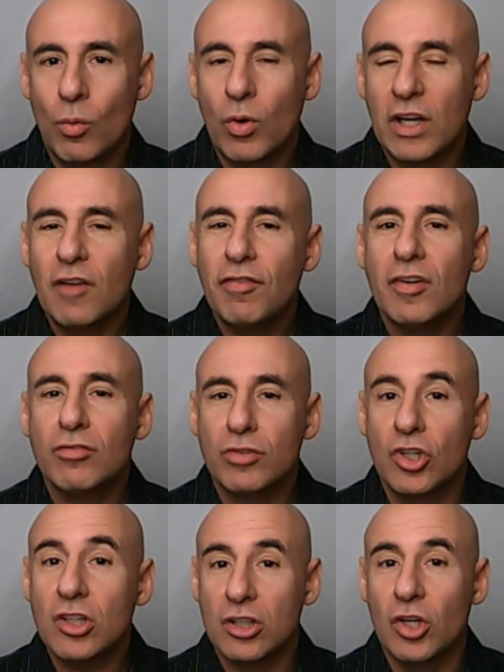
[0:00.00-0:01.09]
Well, if you
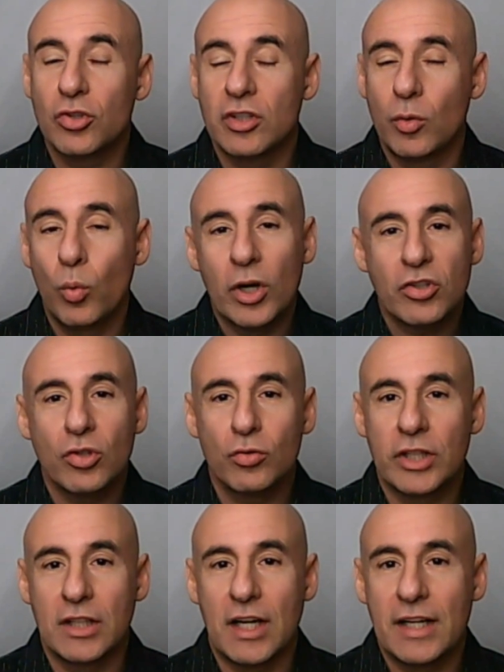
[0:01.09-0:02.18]
look closely, what you
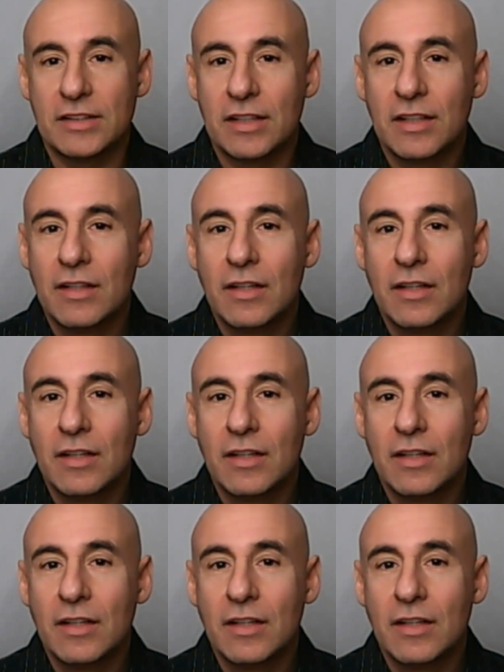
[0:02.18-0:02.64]
realize